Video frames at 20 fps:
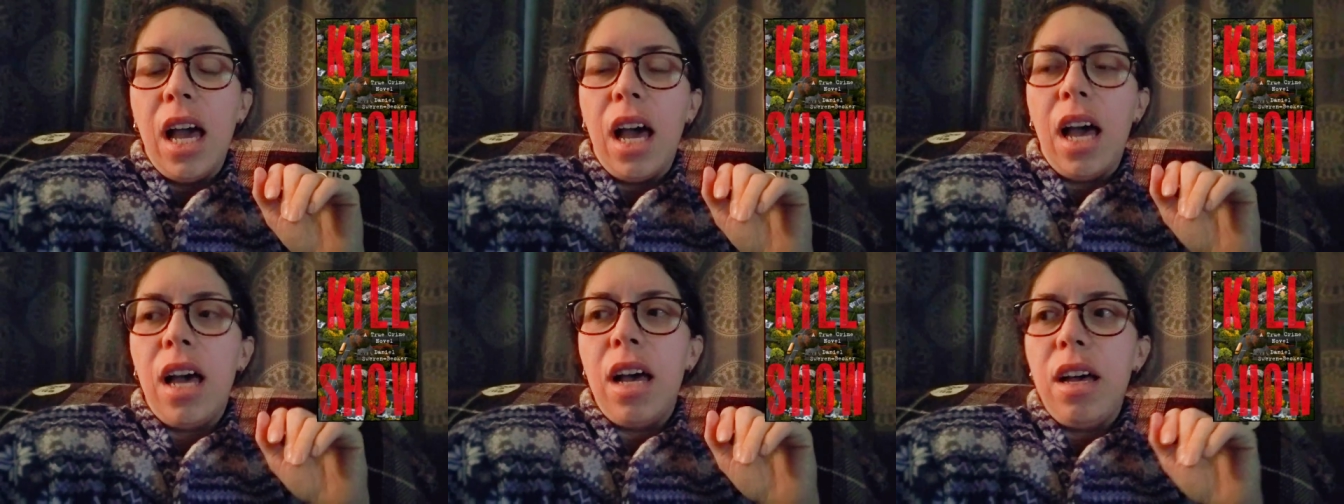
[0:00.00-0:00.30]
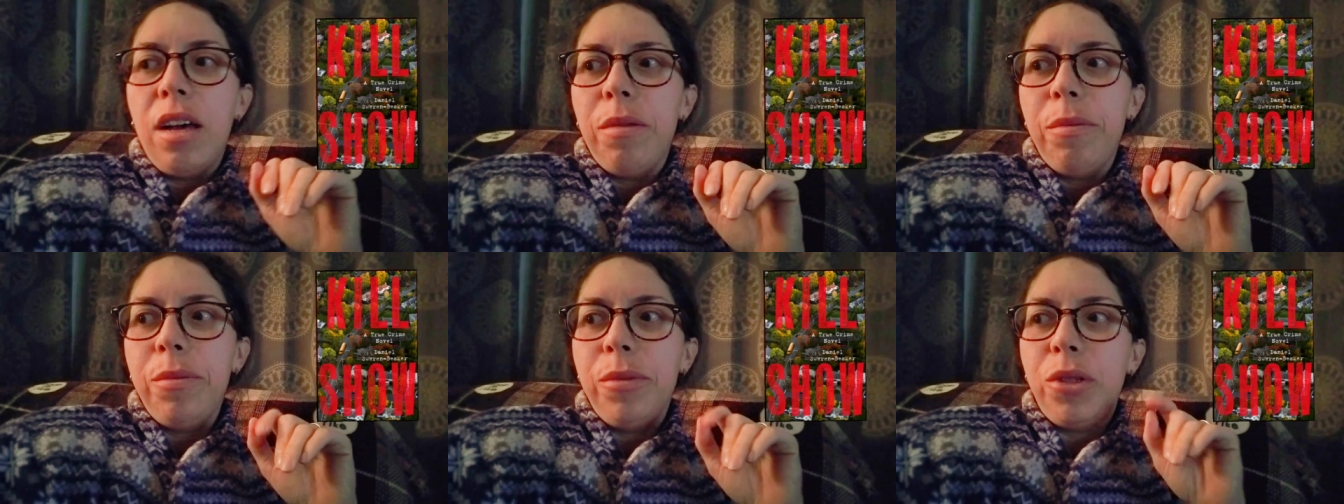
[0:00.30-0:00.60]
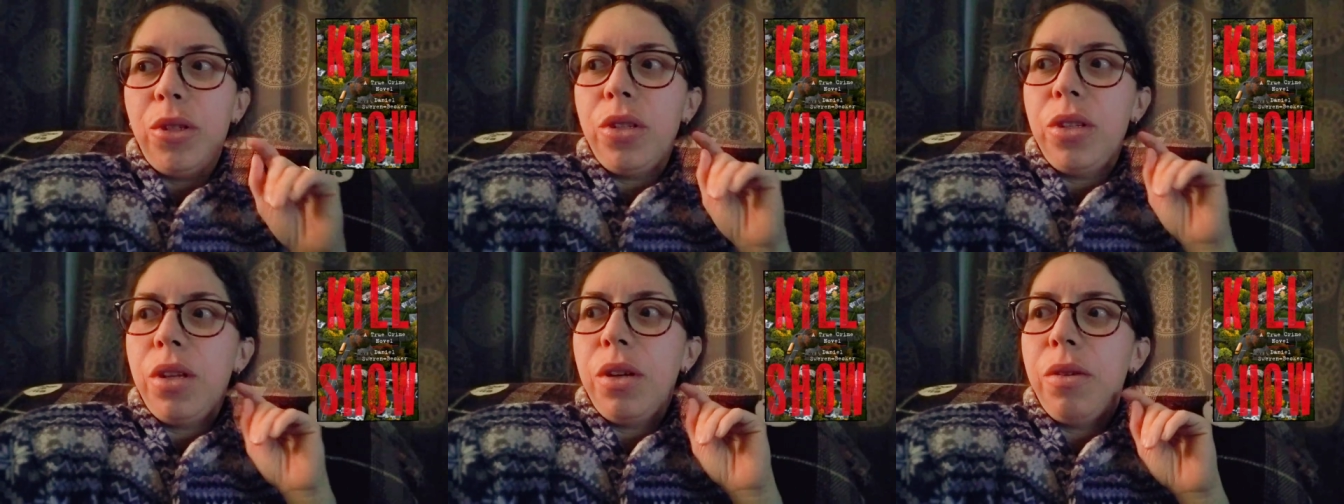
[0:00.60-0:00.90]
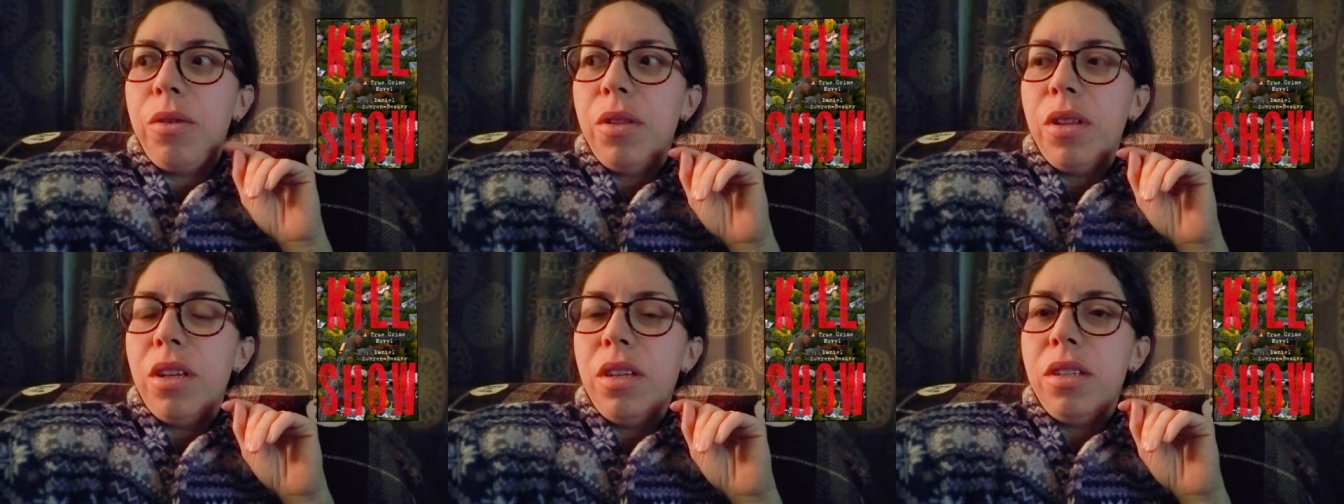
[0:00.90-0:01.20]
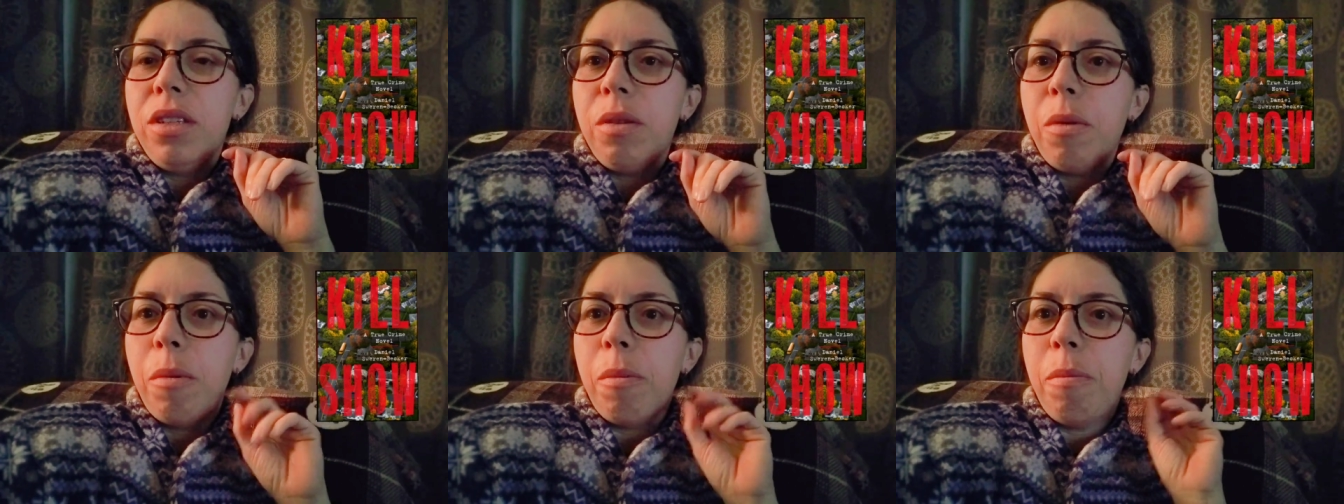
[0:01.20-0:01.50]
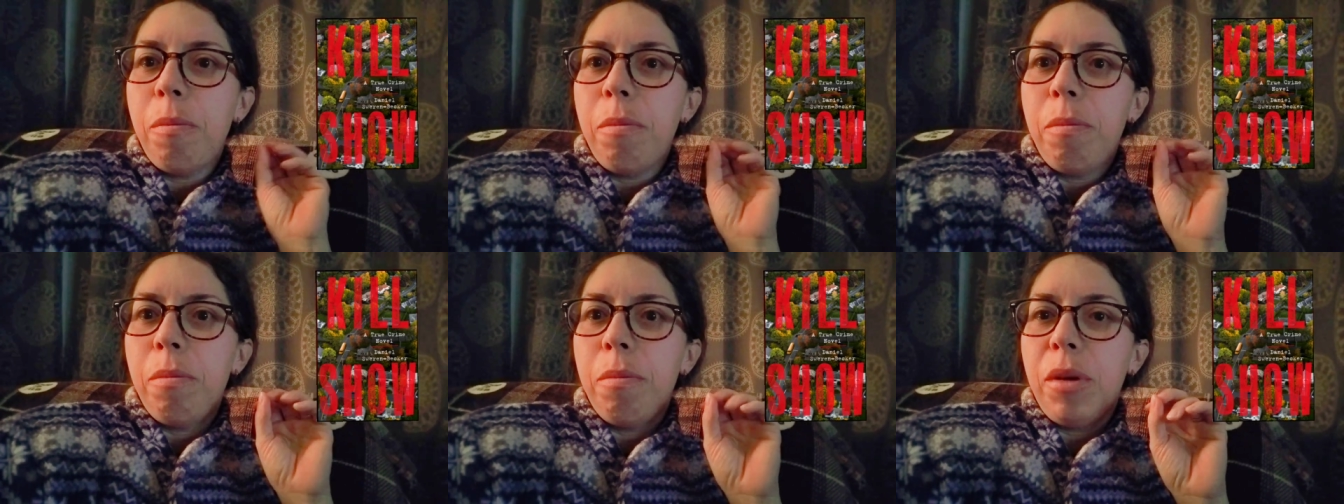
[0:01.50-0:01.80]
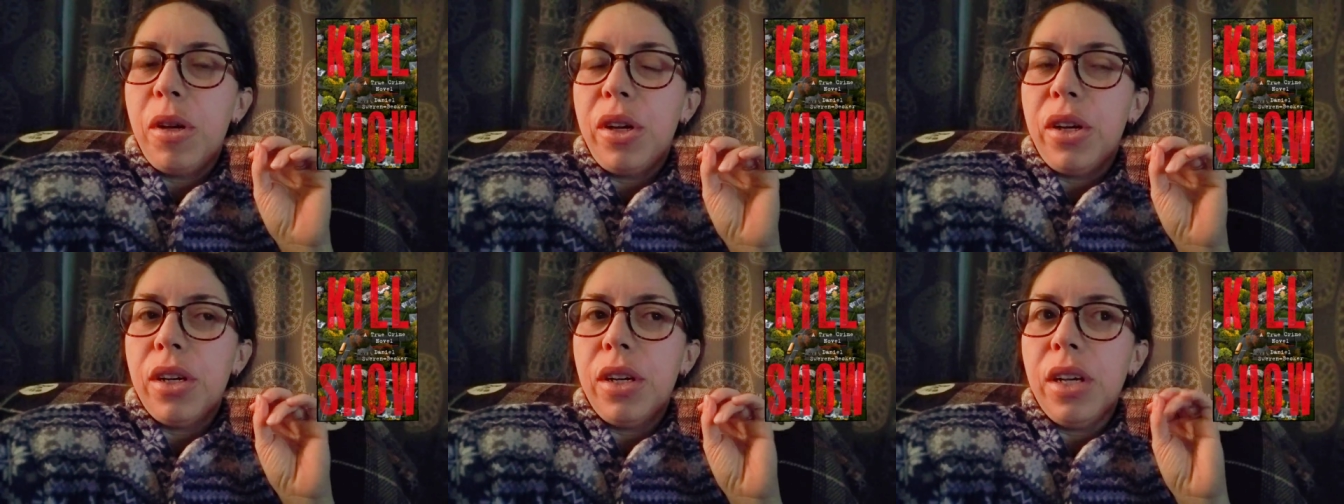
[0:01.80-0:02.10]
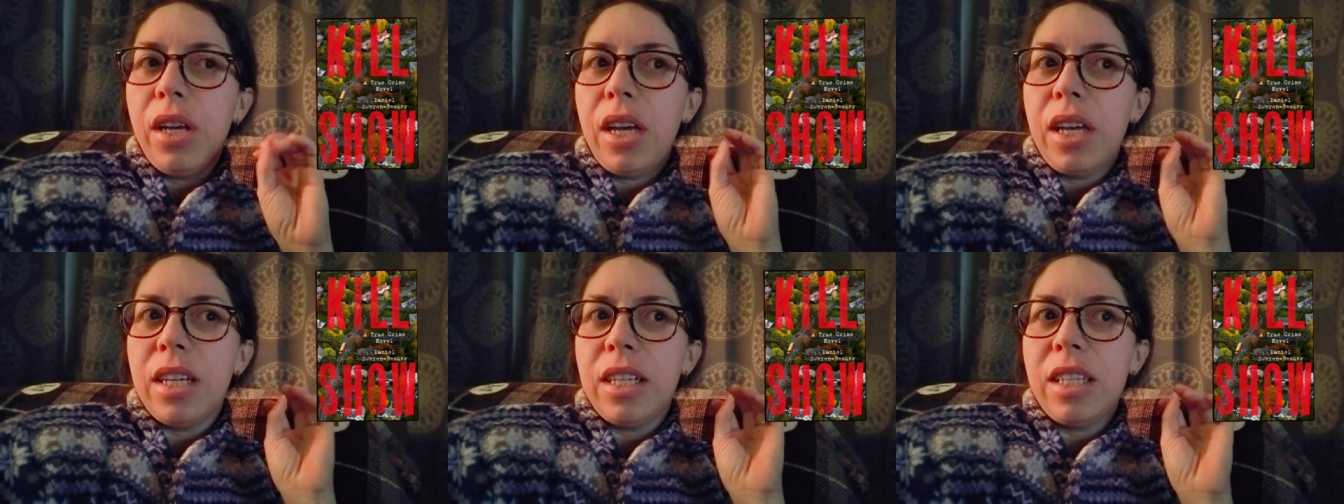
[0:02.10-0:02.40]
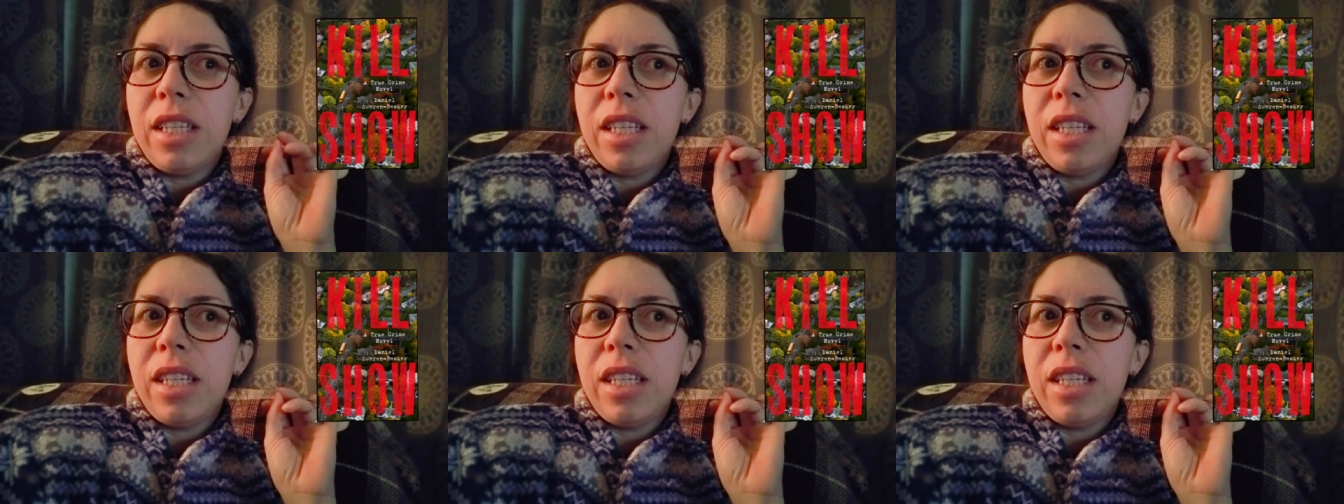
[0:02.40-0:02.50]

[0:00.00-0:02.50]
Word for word: So this book, it